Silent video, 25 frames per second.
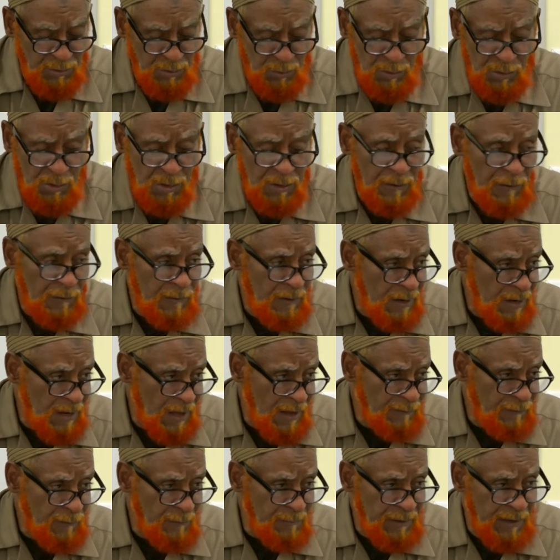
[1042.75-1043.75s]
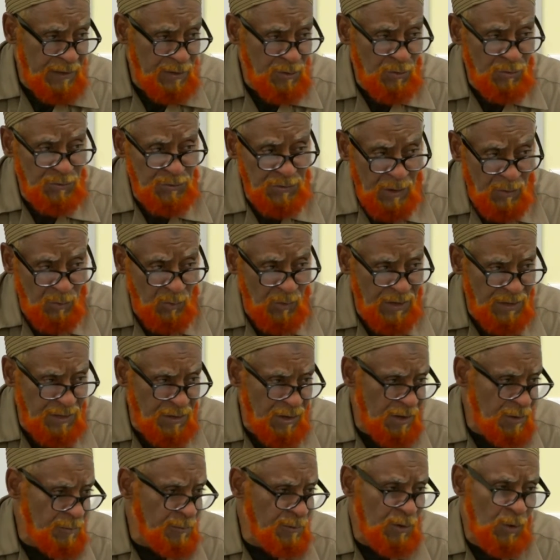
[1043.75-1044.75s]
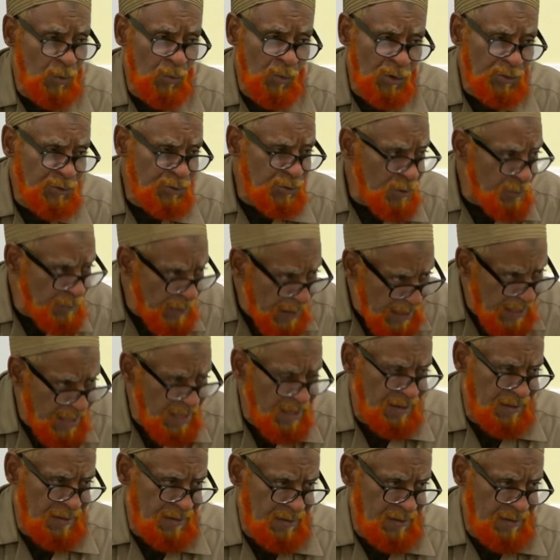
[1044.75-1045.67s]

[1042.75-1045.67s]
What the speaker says: You, Allah forbid, you somewhere your husband don't want you to be.